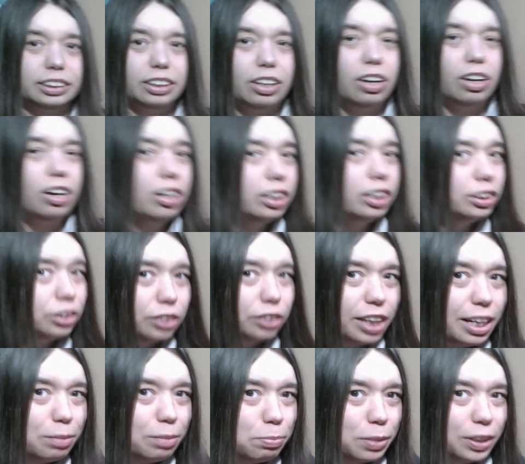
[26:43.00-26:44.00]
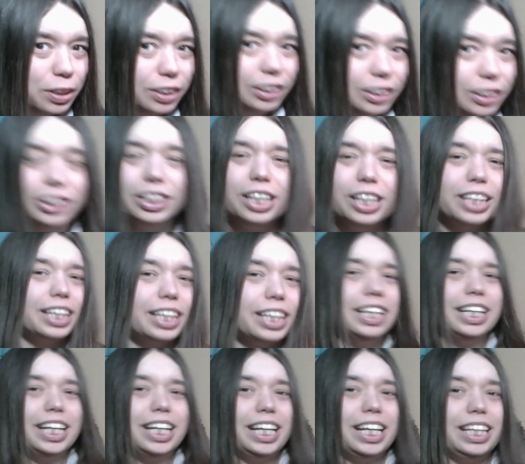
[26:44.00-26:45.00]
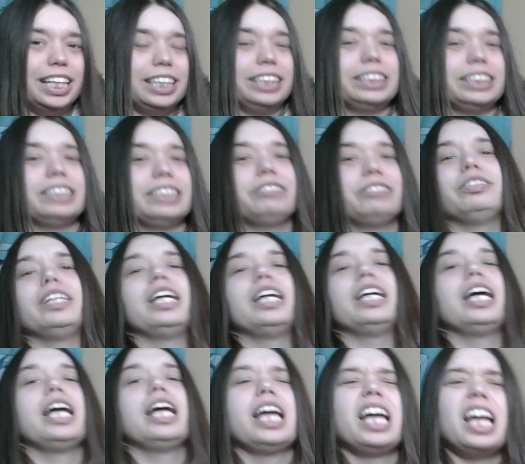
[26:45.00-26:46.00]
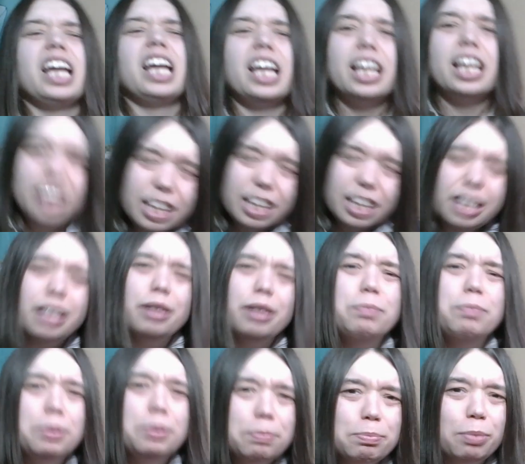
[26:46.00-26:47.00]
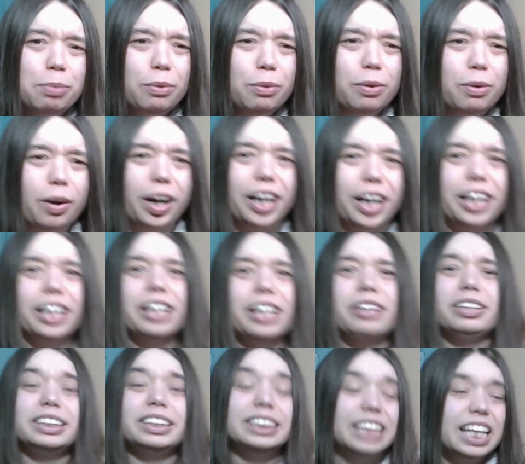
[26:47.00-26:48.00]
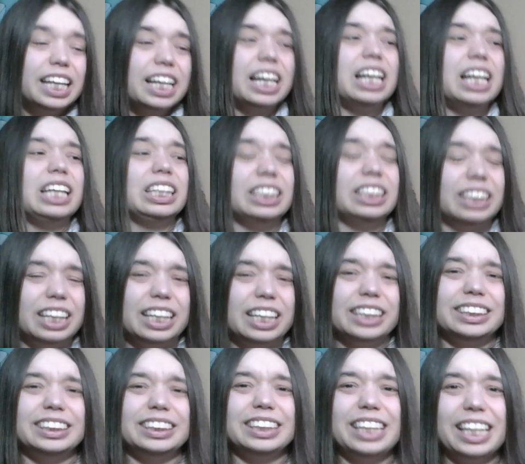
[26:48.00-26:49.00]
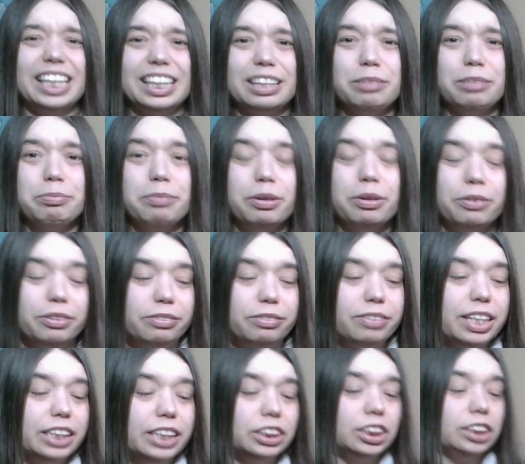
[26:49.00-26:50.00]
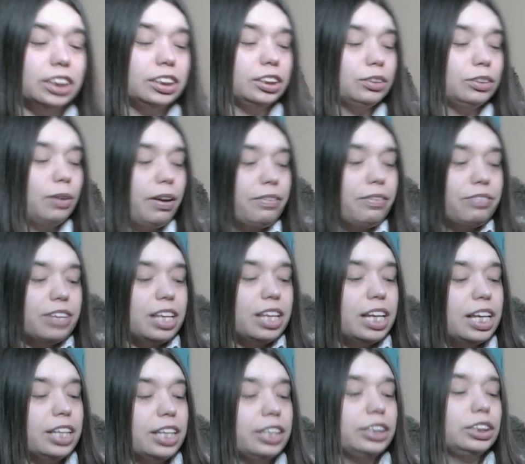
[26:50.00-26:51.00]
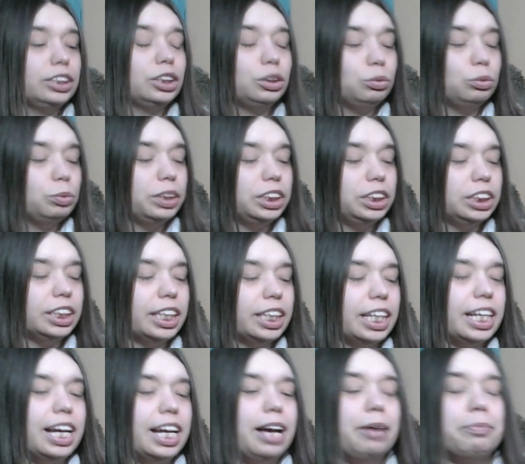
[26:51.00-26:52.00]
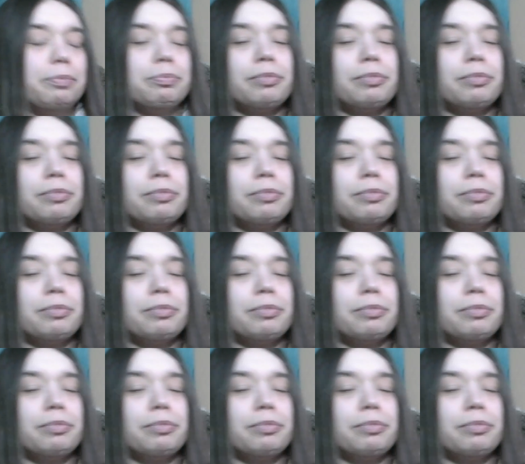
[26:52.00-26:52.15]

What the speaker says: On a treadmill, you're not getting anything different. It'd be boring. It would take a lot to get the motivation. So I feel like you're switching it up.